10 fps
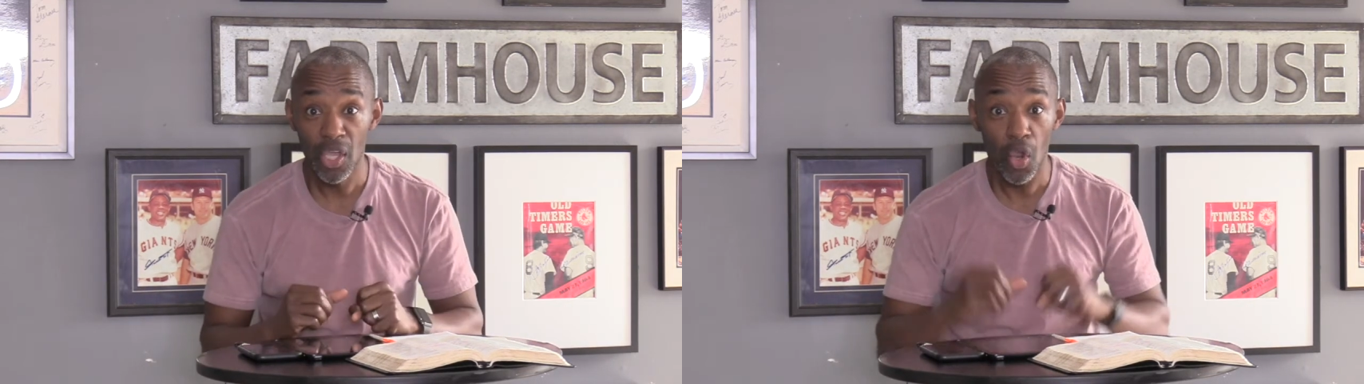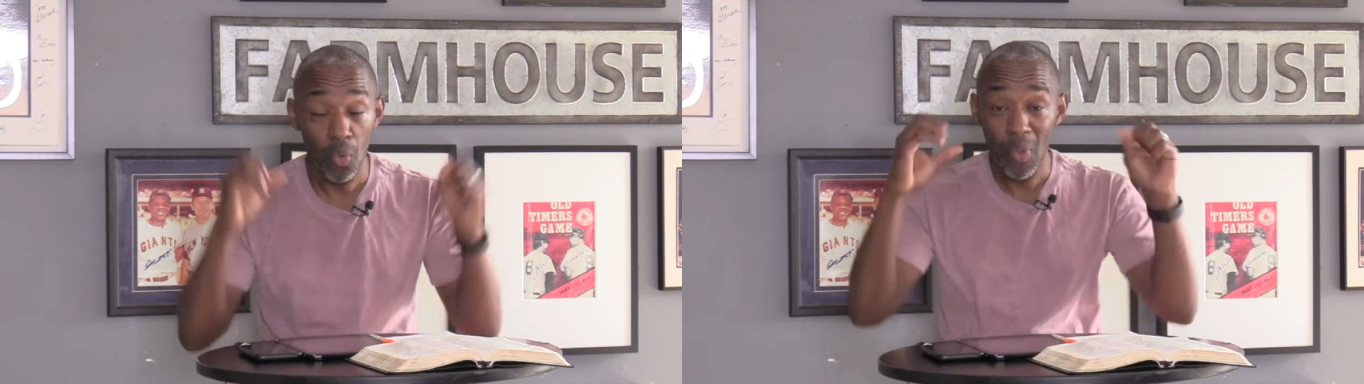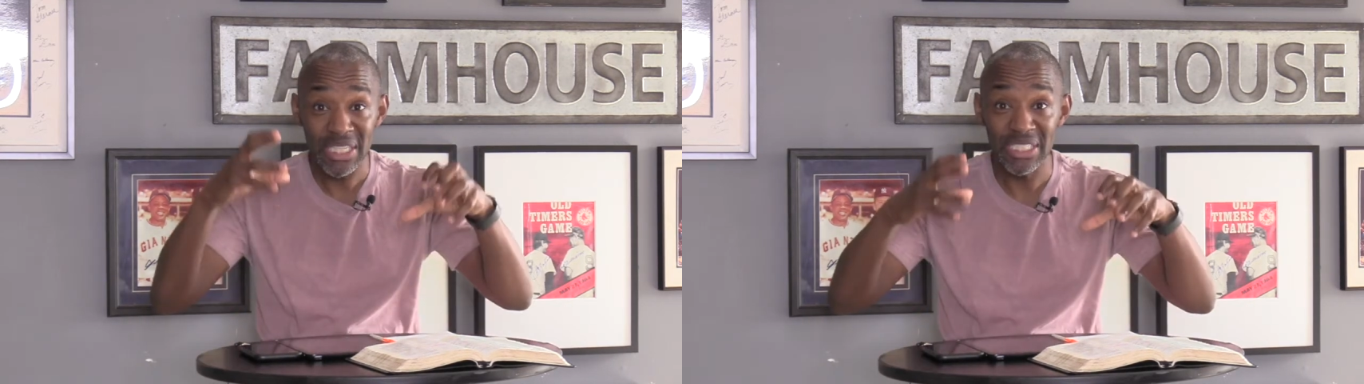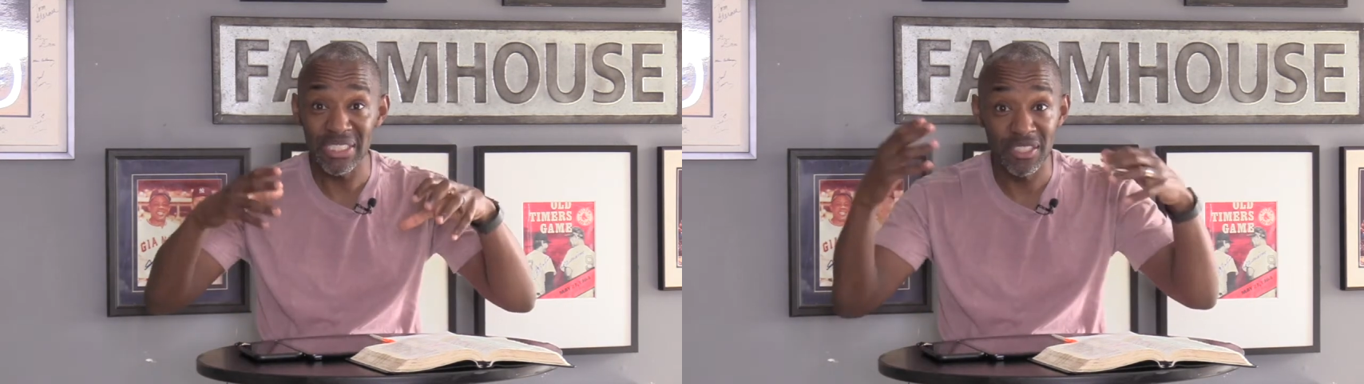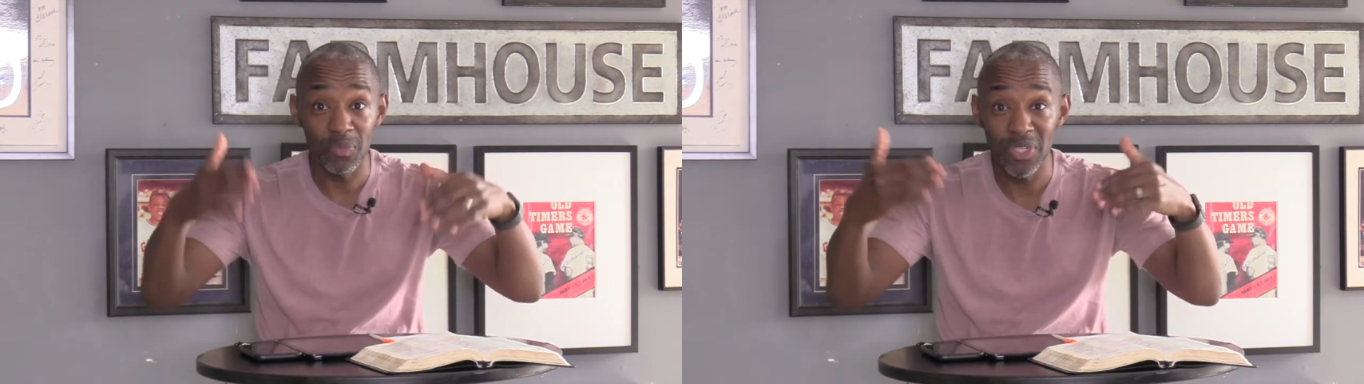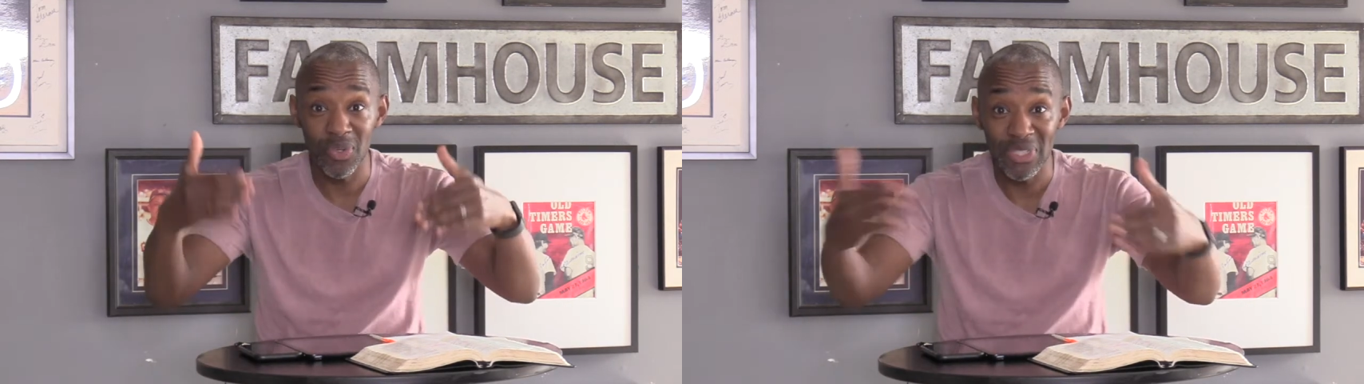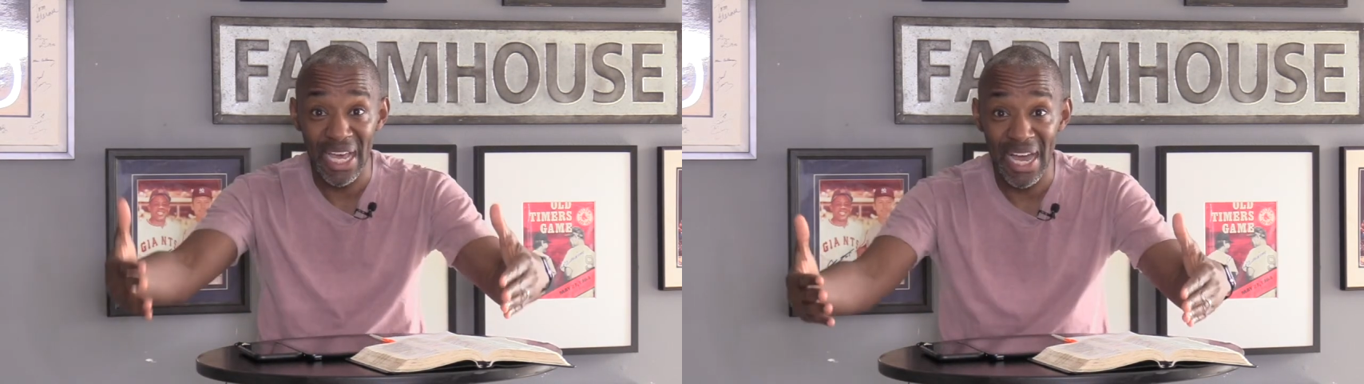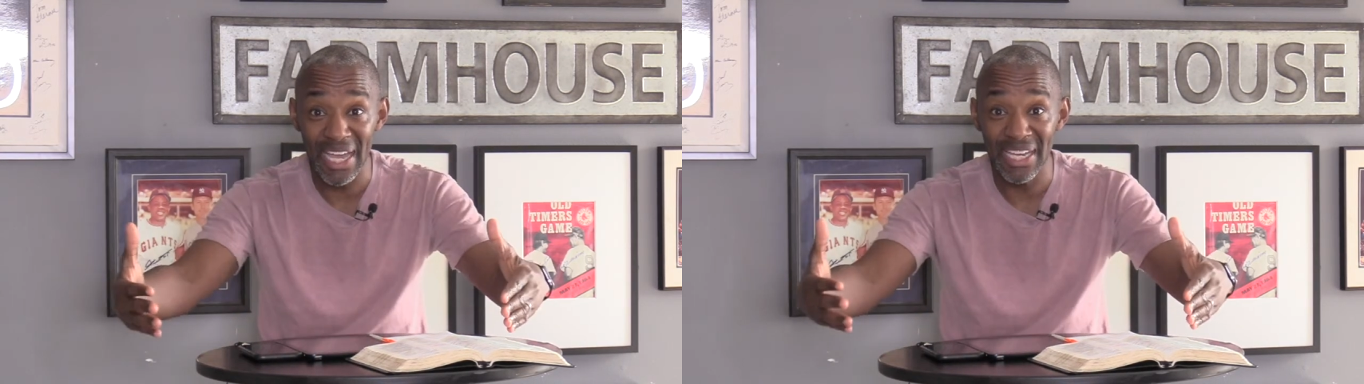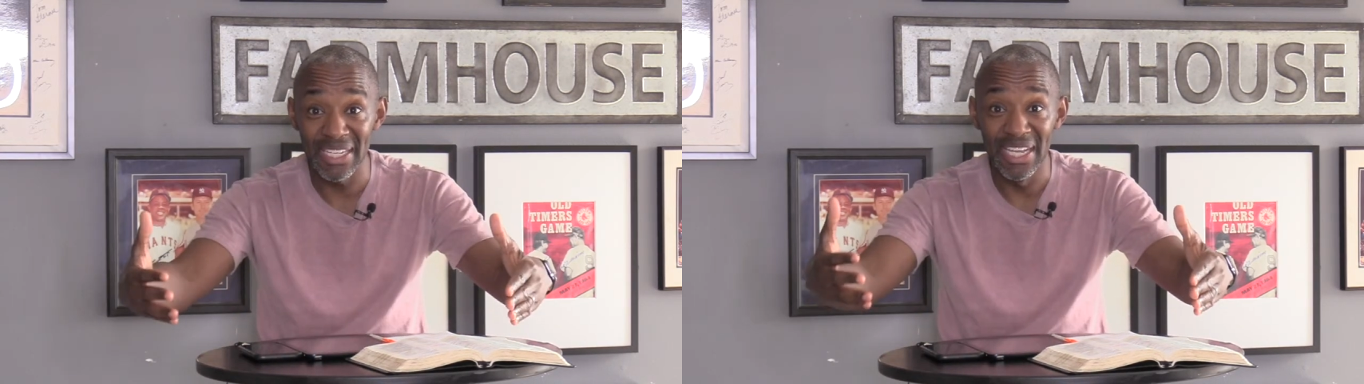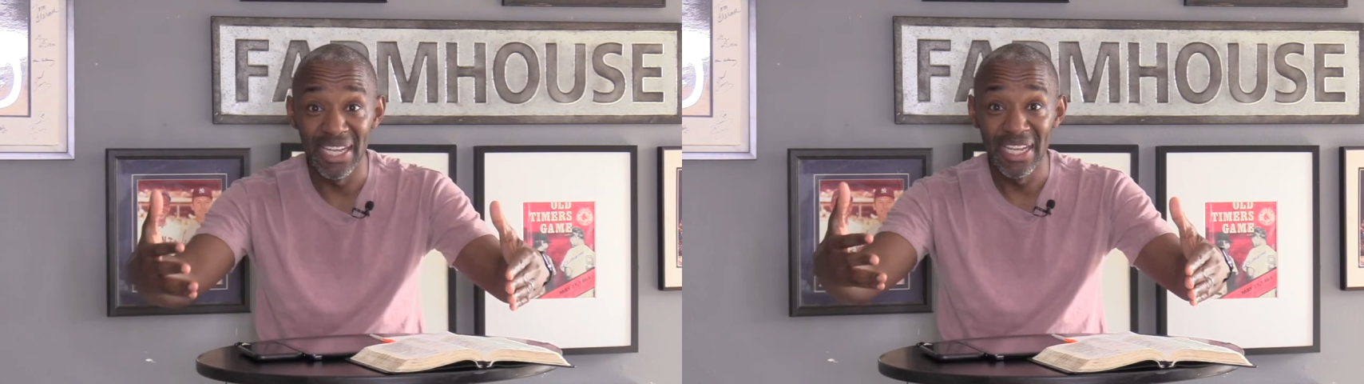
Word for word: or watching someone online